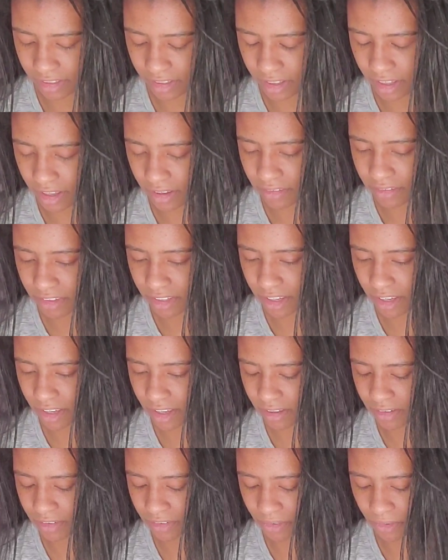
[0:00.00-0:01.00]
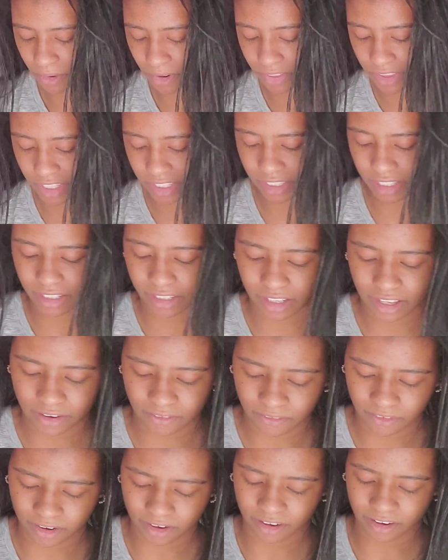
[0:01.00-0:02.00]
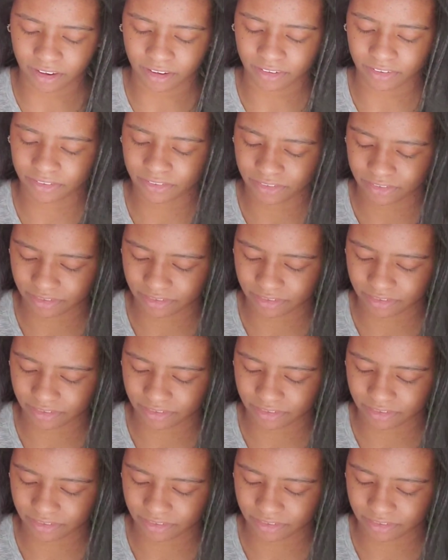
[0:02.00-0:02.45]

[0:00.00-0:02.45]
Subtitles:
gloves off, or this glove off.